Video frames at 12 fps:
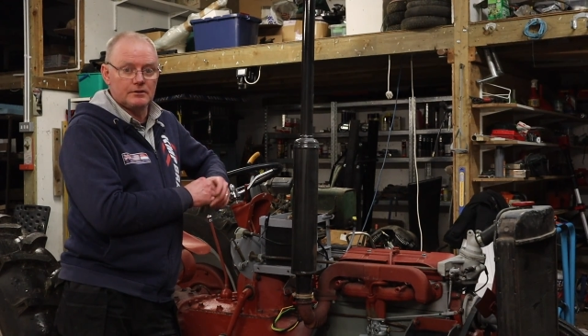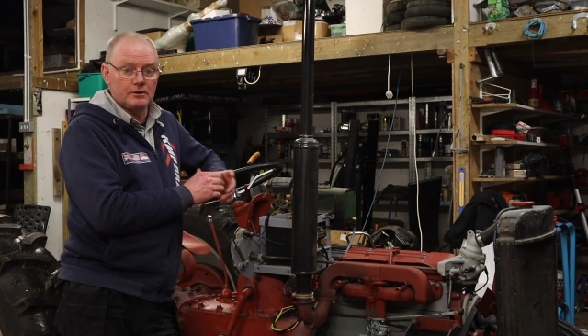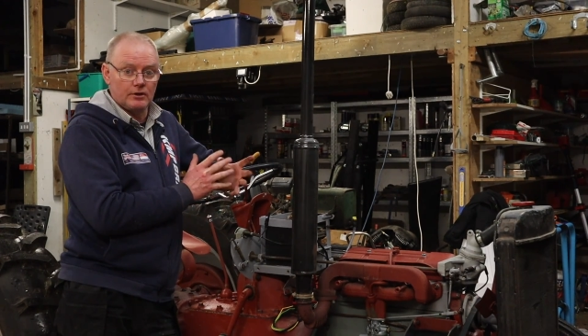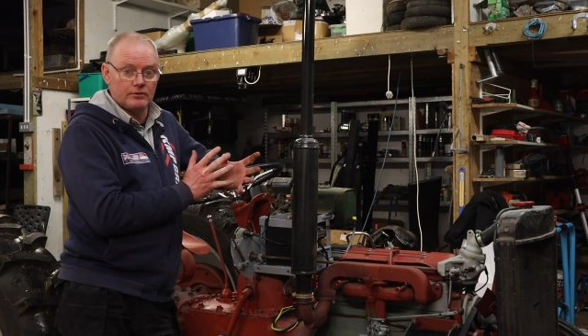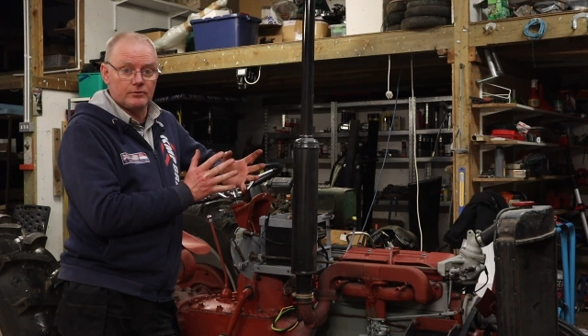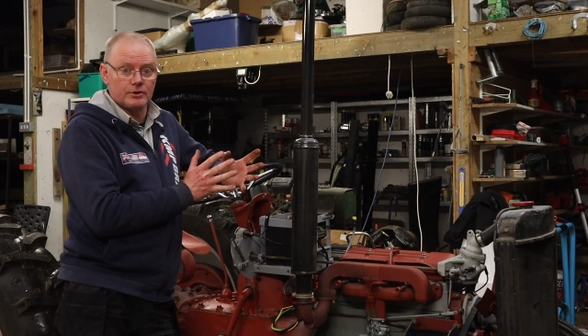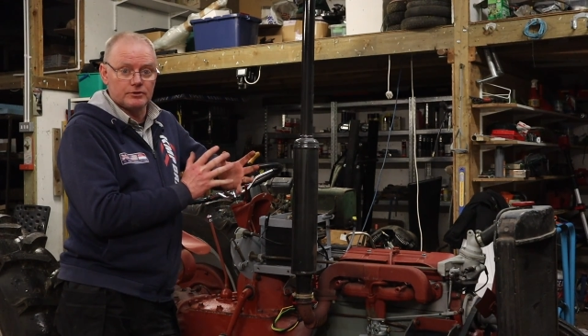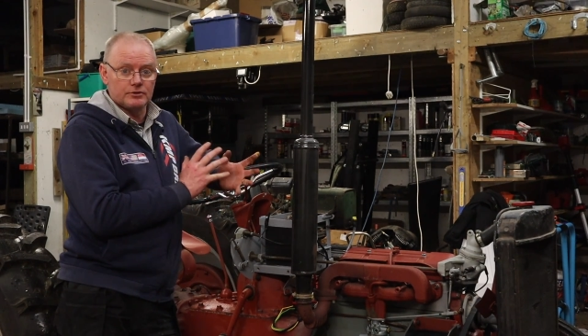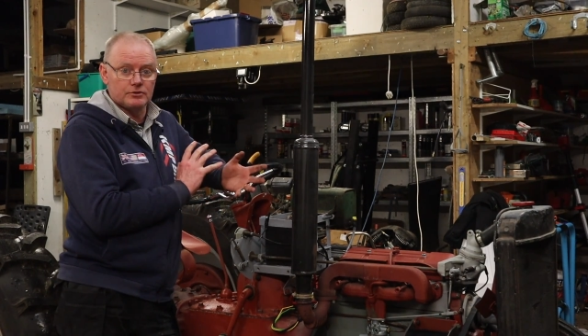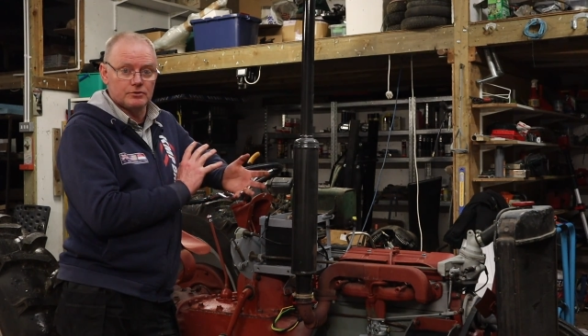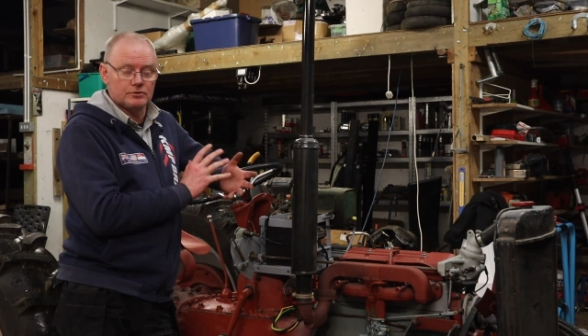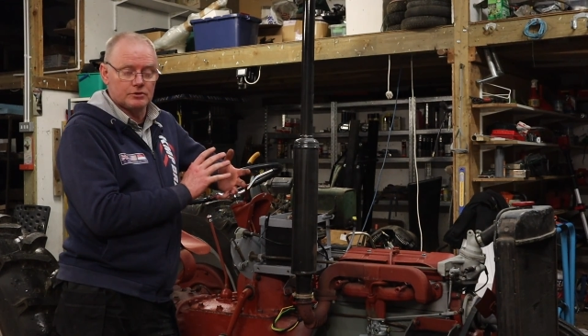a lot of work to
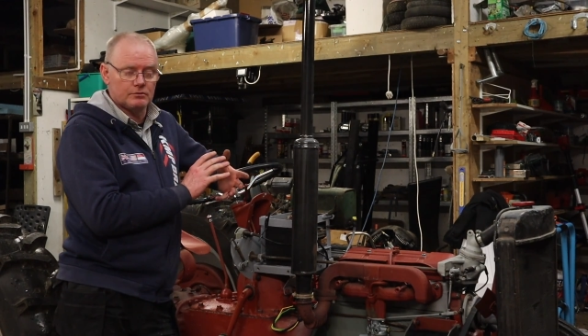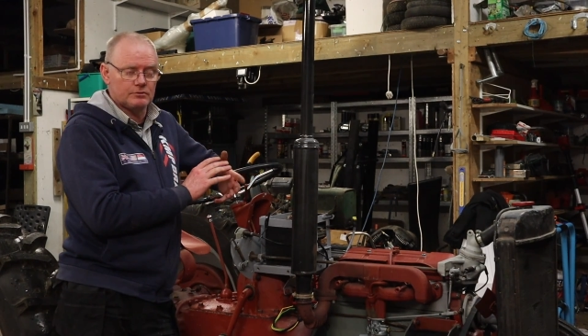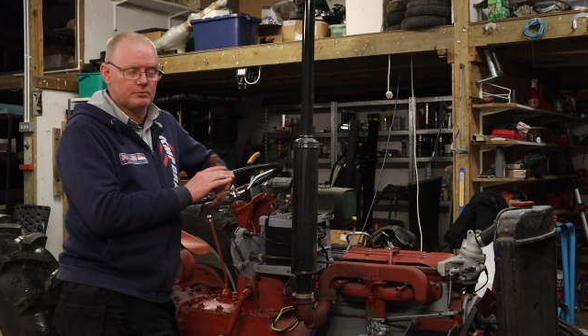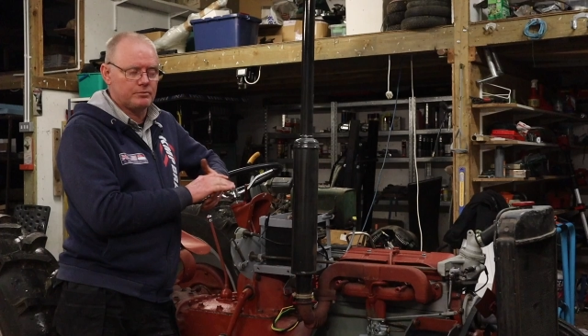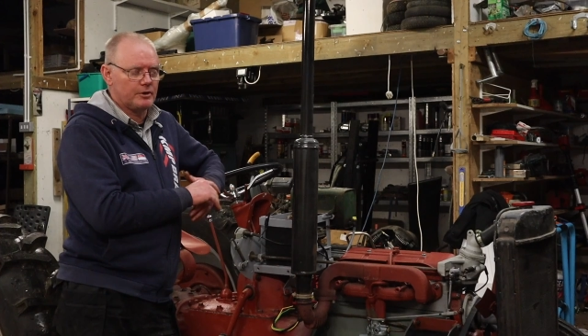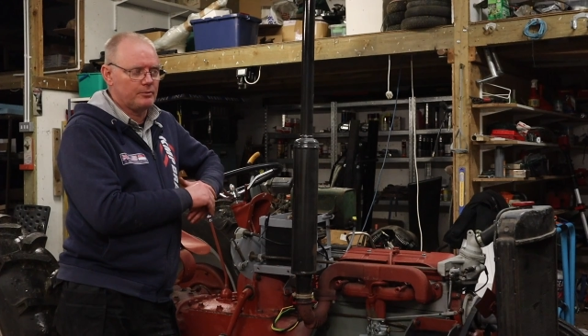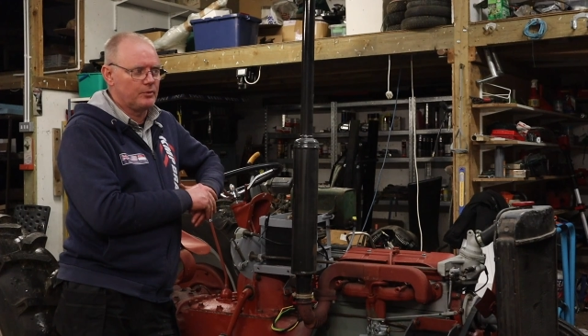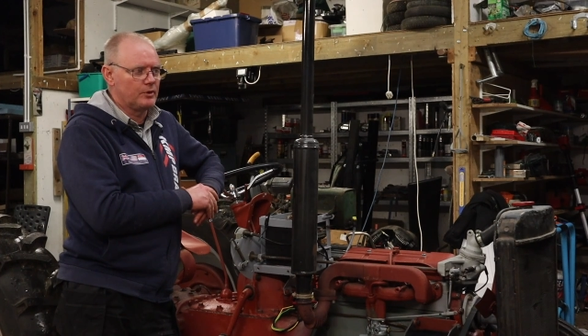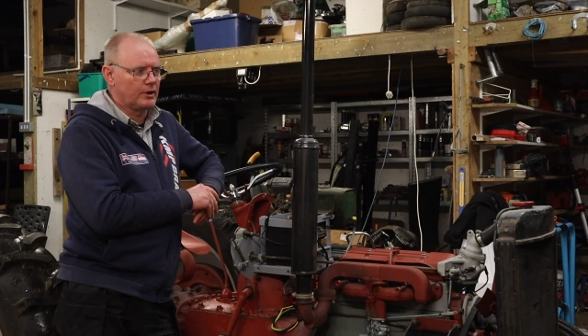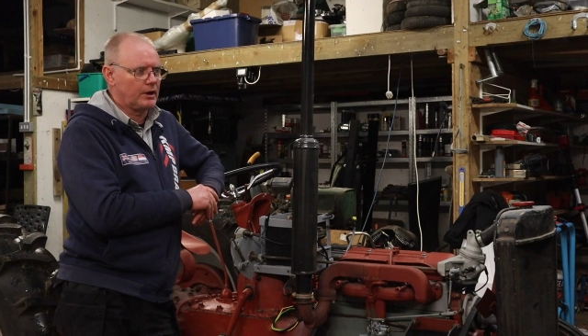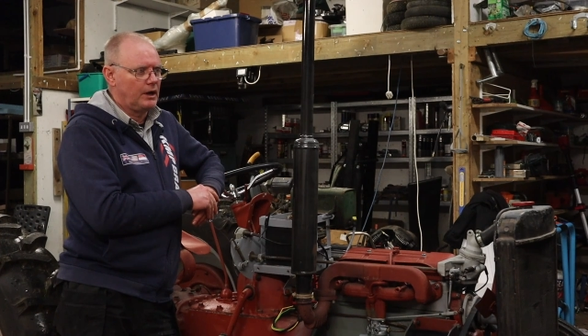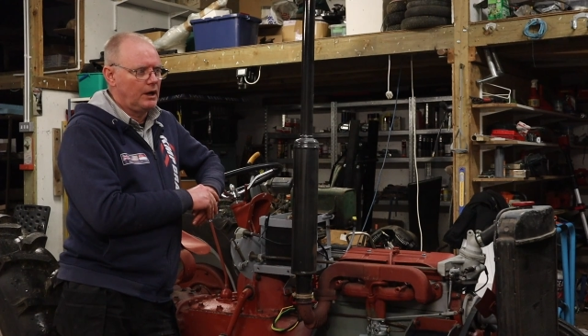do in terms of prep work.